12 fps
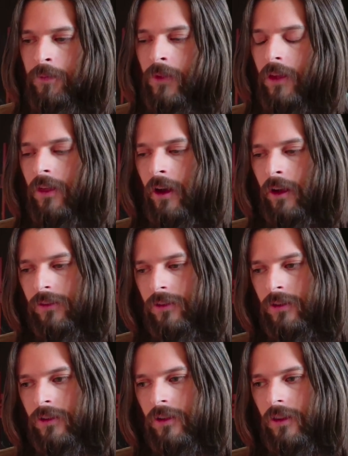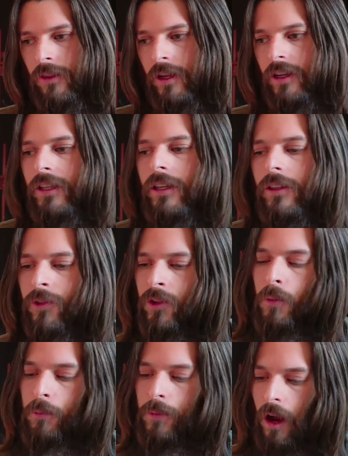that they need
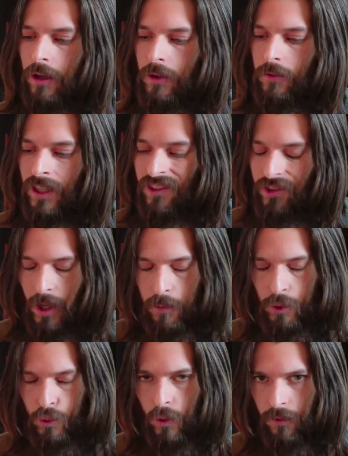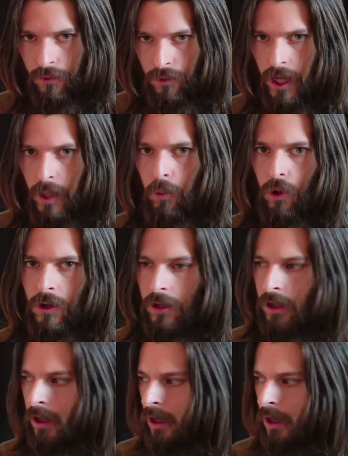some kind of conceptual framework